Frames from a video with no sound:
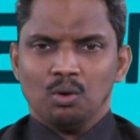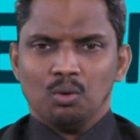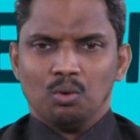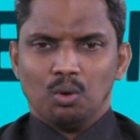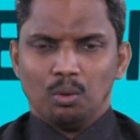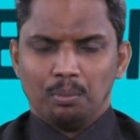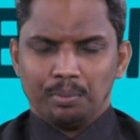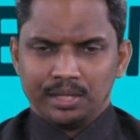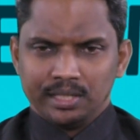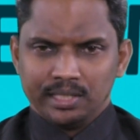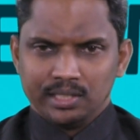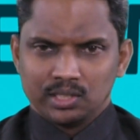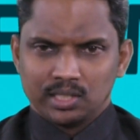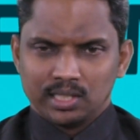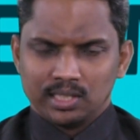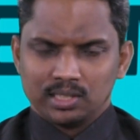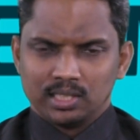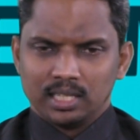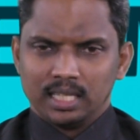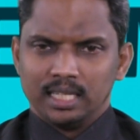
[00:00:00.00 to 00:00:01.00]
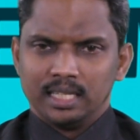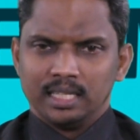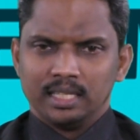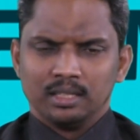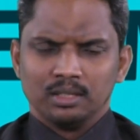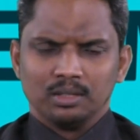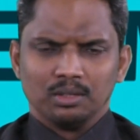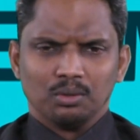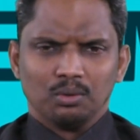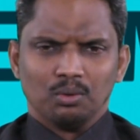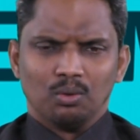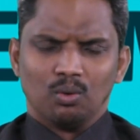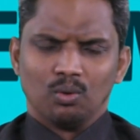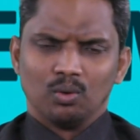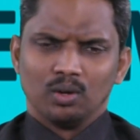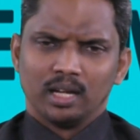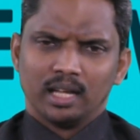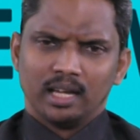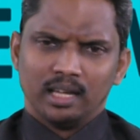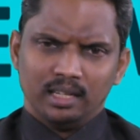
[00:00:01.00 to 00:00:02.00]
open distance learning,
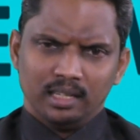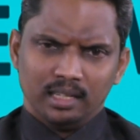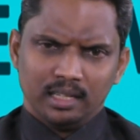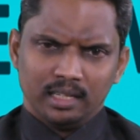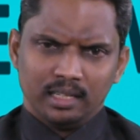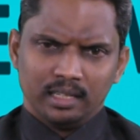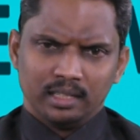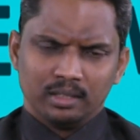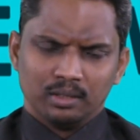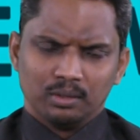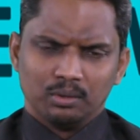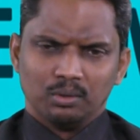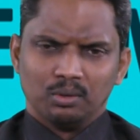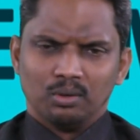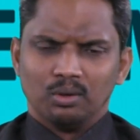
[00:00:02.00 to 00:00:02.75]
online learning,